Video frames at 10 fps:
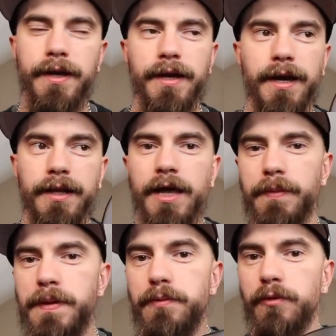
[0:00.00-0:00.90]
and a lot
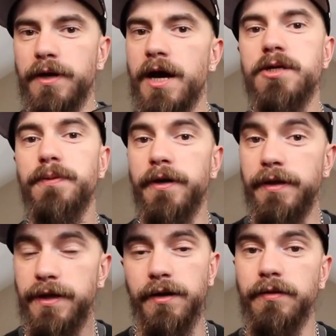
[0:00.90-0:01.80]
of people were
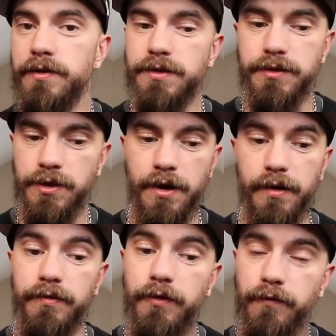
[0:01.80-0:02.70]
contemplating getting this
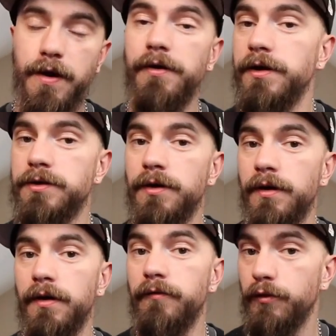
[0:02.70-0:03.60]
guitar, this very
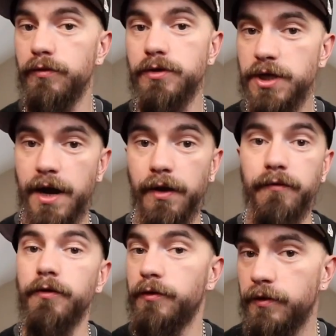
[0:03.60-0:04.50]
guitar, for their child
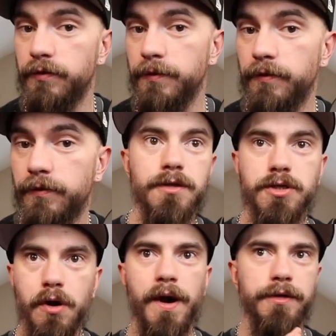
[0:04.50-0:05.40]
for Christmas.
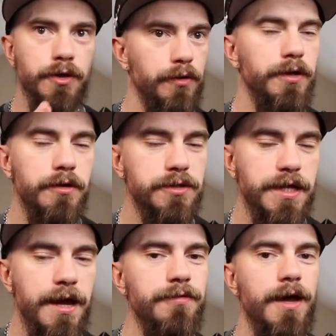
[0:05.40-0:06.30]
So I totally
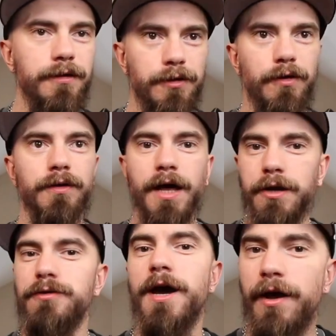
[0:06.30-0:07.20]
understand that, you know, a lot
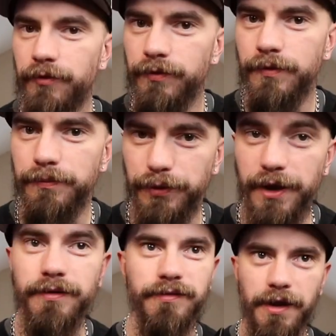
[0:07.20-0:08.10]
of you guys
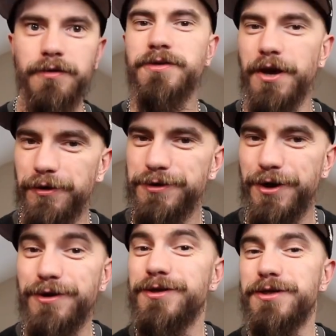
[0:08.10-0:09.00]
play standard scale
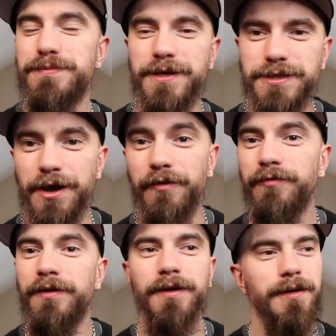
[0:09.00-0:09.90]
guitars such as
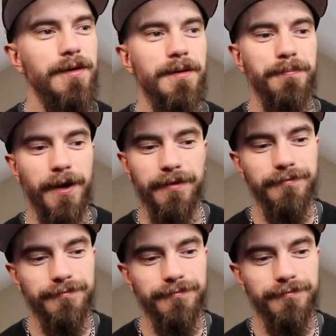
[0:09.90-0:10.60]
myself, but